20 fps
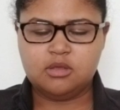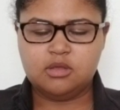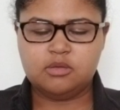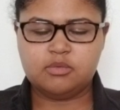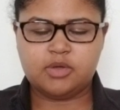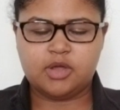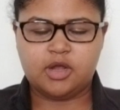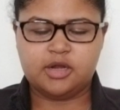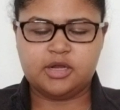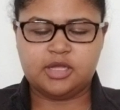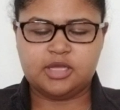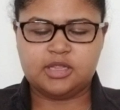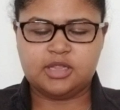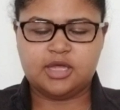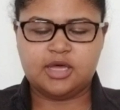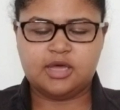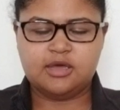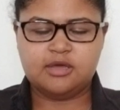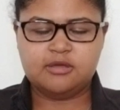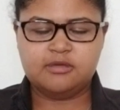regarding
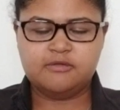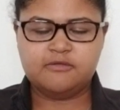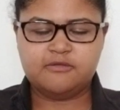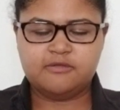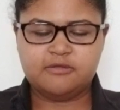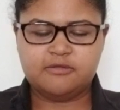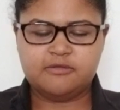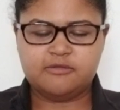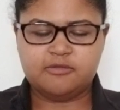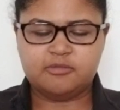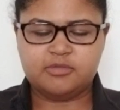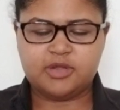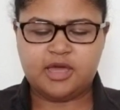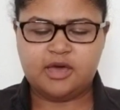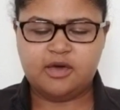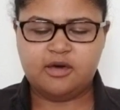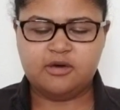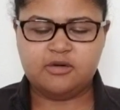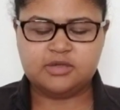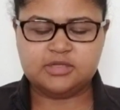love from
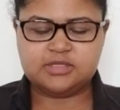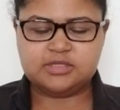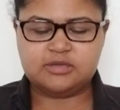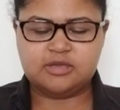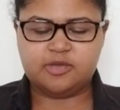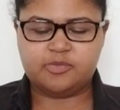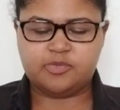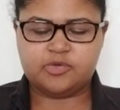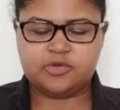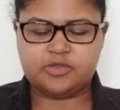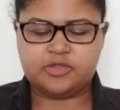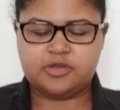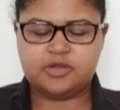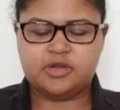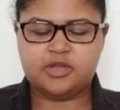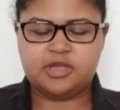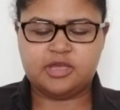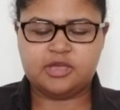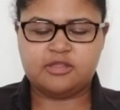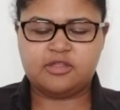now until April
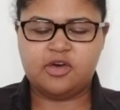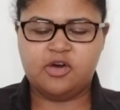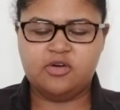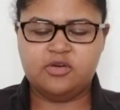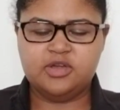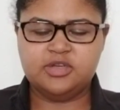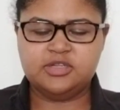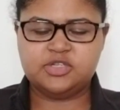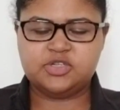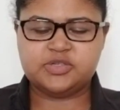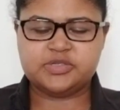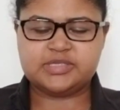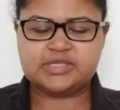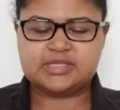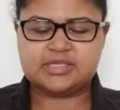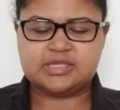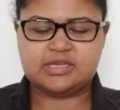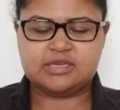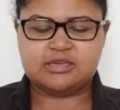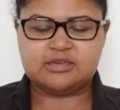30th? Oh,
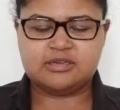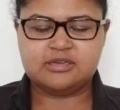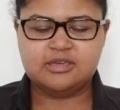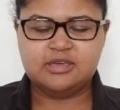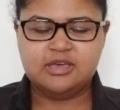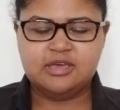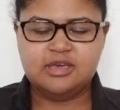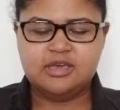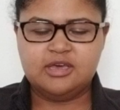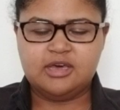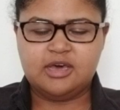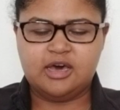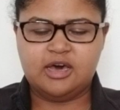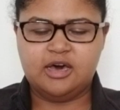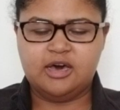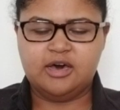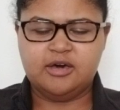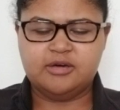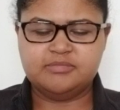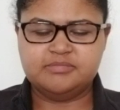interesting.
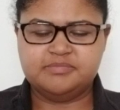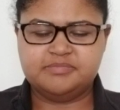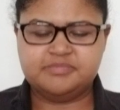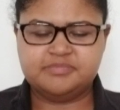Um,